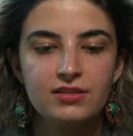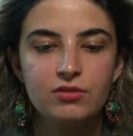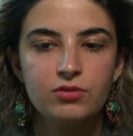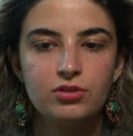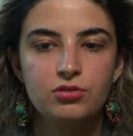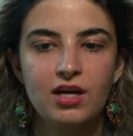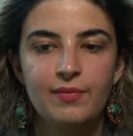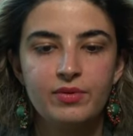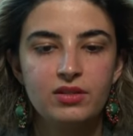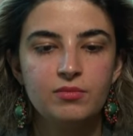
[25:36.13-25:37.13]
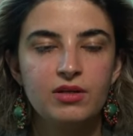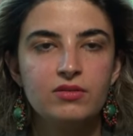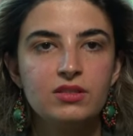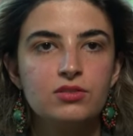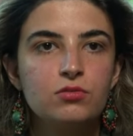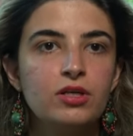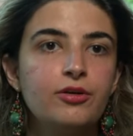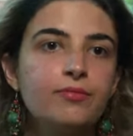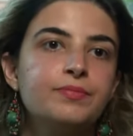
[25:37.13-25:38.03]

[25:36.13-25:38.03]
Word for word: going to happen about this square.